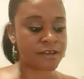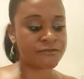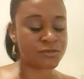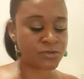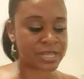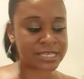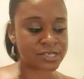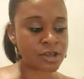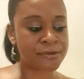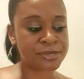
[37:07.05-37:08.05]
I feel
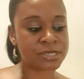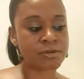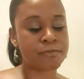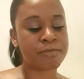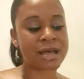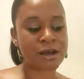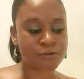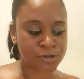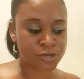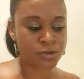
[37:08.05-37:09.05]
that's going to
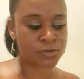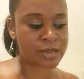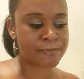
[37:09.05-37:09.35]
empower you